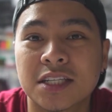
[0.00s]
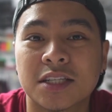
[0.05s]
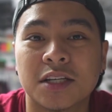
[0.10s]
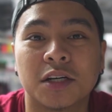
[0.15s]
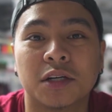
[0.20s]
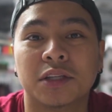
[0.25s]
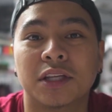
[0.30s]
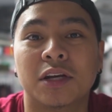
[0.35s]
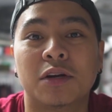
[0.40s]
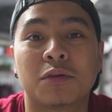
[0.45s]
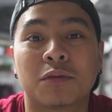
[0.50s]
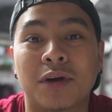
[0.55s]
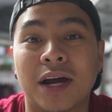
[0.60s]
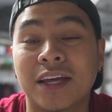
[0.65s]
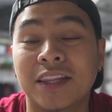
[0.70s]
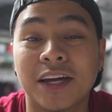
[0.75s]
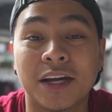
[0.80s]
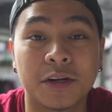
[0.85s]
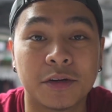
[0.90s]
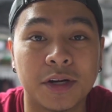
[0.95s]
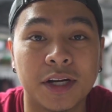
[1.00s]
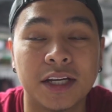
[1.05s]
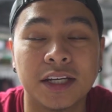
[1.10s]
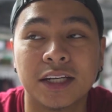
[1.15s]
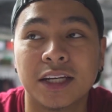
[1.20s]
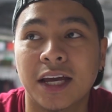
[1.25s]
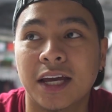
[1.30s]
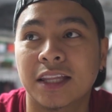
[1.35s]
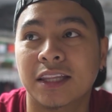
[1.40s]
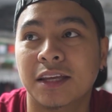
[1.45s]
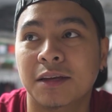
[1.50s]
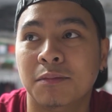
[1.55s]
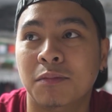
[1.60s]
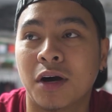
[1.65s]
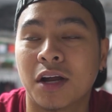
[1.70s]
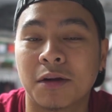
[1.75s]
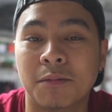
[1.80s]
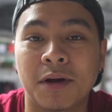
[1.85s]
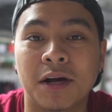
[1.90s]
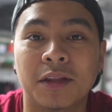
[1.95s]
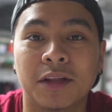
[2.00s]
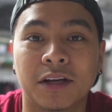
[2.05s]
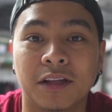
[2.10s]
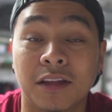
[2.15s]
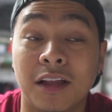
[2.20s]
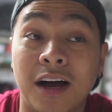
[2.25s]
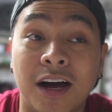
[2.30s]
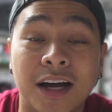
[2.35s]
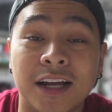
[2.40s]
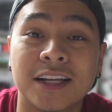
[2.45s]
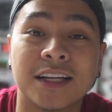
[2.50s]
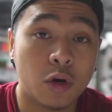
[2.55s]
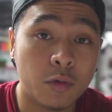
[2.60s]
so they don't ride that great and they bottom out like a lot.